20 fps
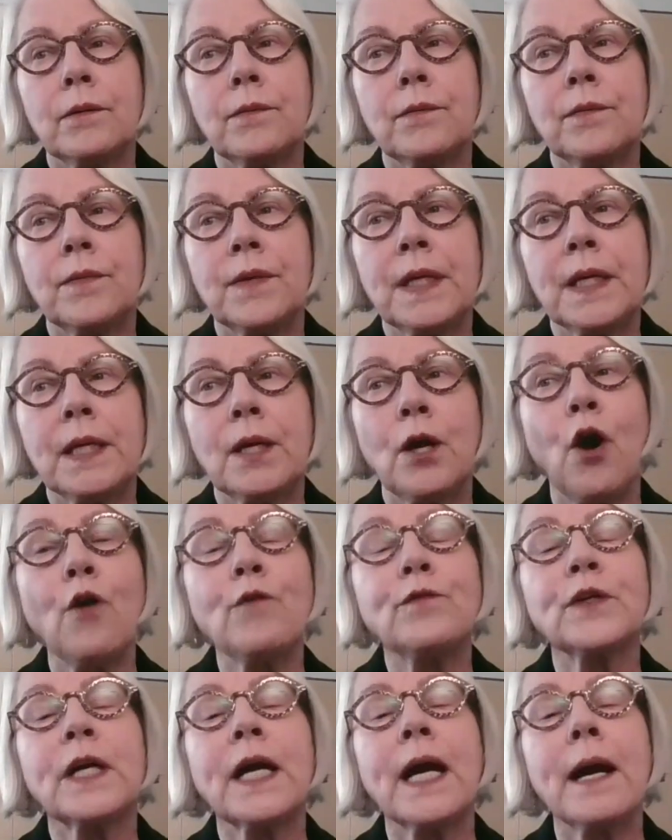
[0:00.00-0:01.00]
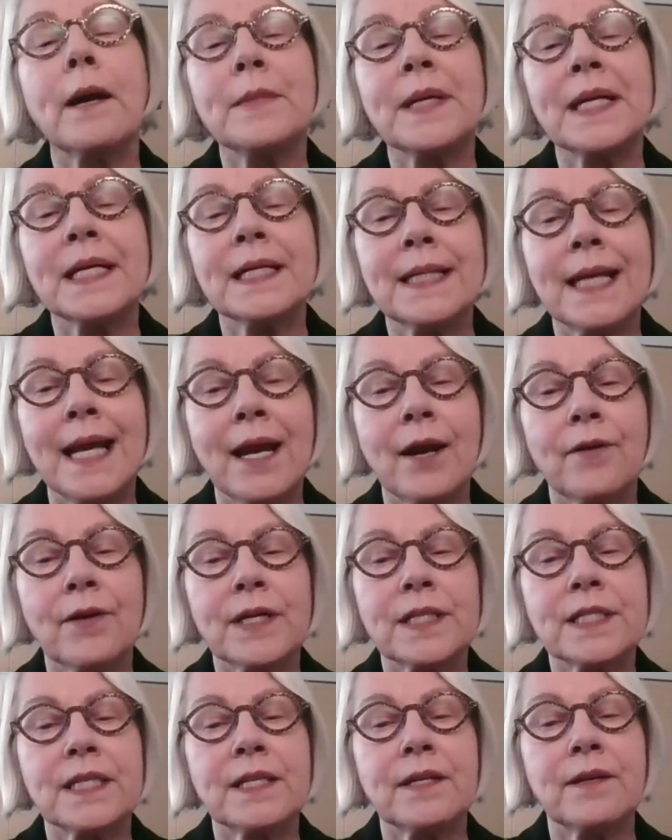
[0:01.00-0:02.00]
the overcoming
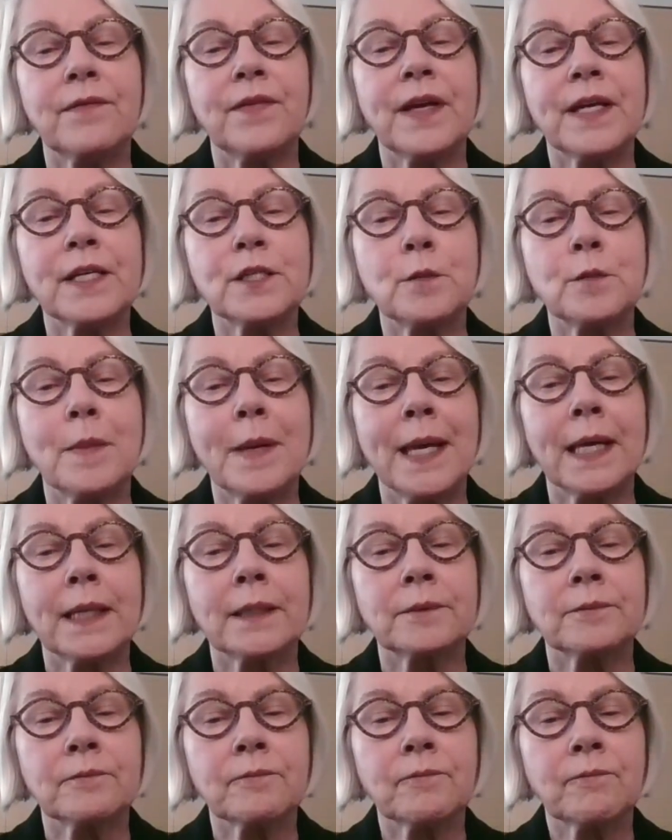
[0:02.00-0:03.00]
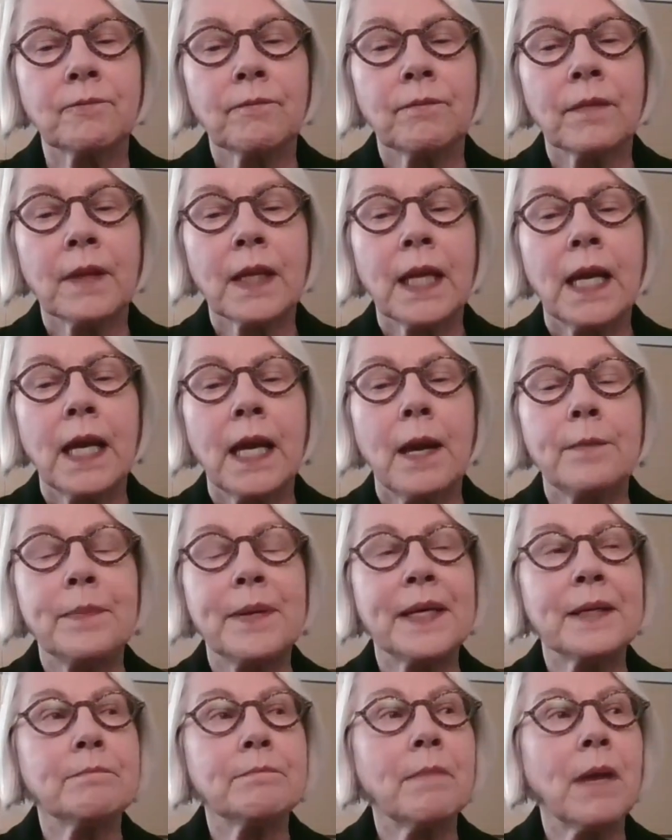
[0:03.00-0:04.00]
narrative has been a
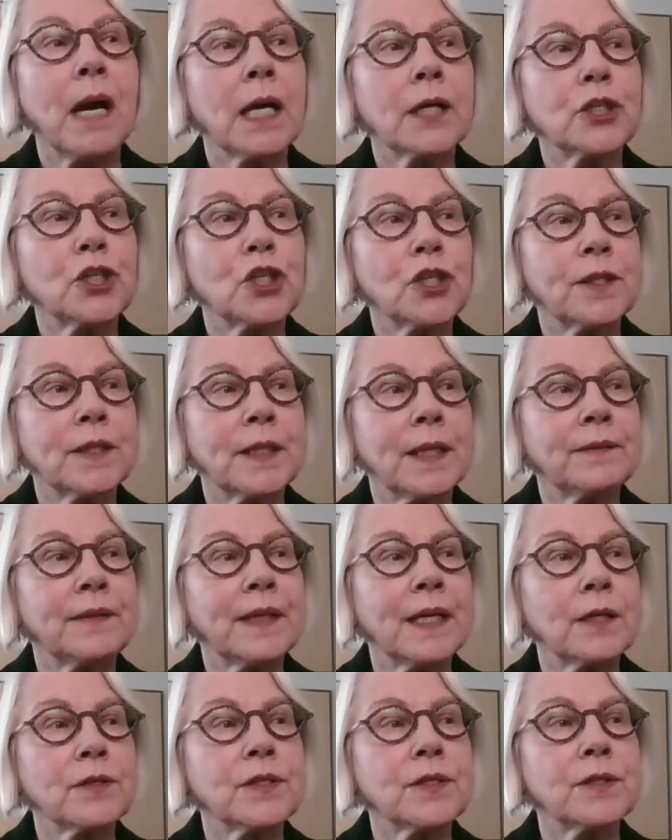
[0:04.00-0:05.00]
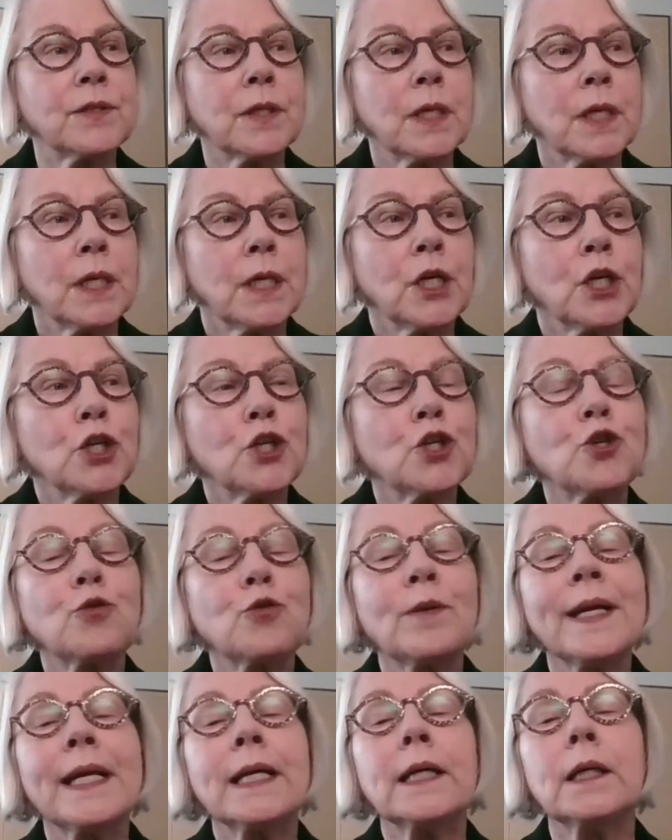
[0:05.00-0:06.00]
bit much, that there's
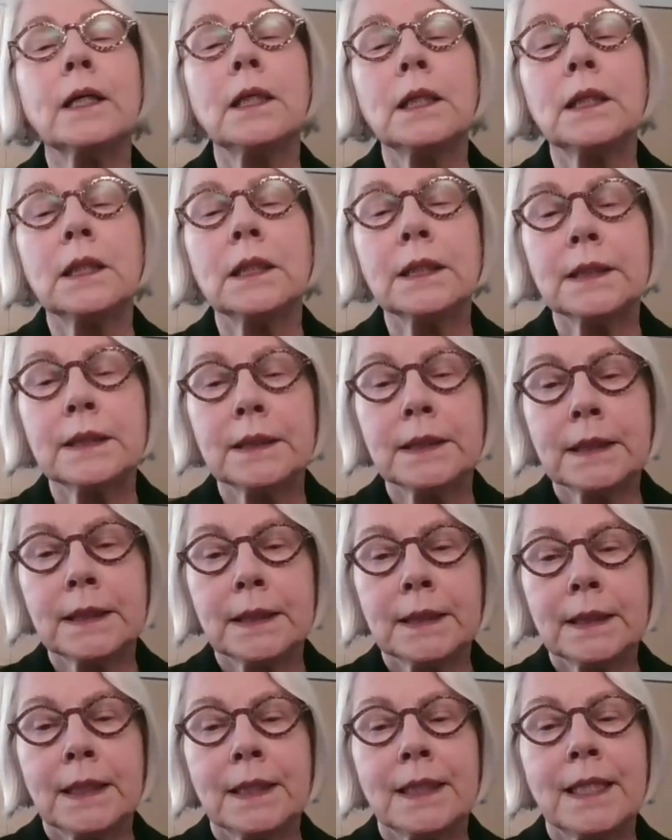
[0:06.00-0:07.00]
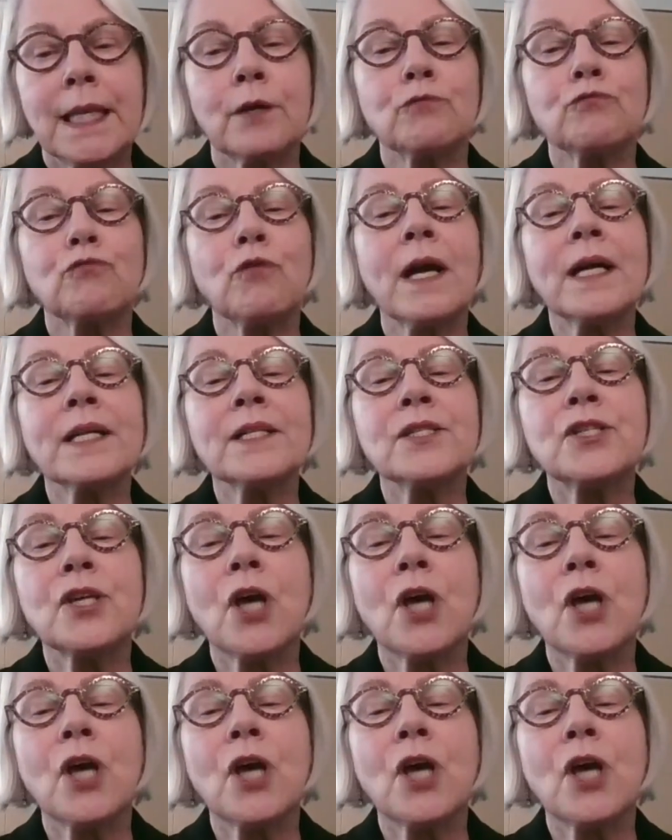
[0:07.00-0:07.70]
treacle that runs